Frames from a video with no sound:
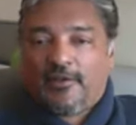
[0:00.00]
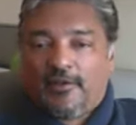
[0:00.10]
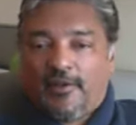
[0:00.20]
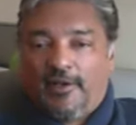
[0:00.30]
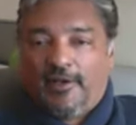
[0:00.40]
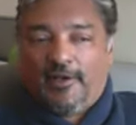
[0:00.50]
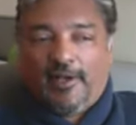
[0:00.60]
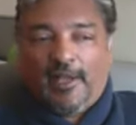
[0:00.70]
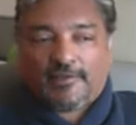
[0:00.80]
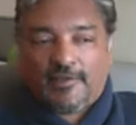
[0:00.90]

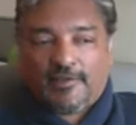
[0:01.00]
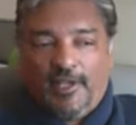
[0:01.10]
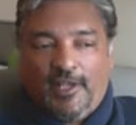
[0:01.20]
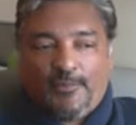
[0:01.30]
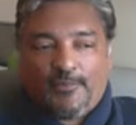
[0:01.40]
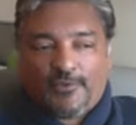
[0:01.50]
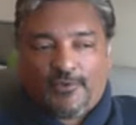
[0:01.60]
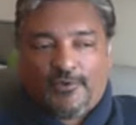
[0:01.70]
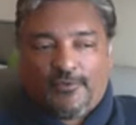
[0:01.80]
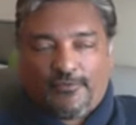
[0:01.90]
has the same
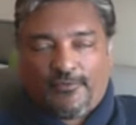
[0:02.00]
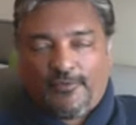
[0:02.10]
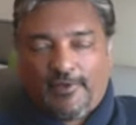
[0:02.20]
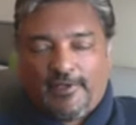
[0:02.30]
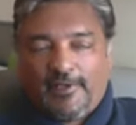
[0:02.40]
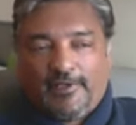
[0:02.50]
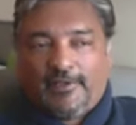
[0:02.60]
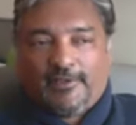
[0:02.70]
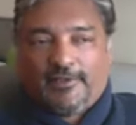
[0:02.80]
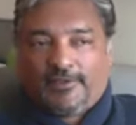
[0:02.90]
sort of
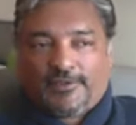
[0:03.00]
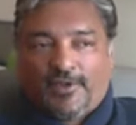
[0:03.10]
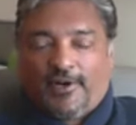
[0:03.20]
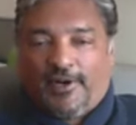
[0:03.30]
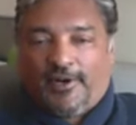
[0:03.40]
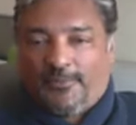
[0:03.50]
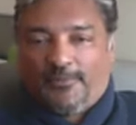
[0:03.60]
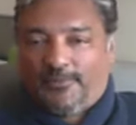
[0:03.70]
star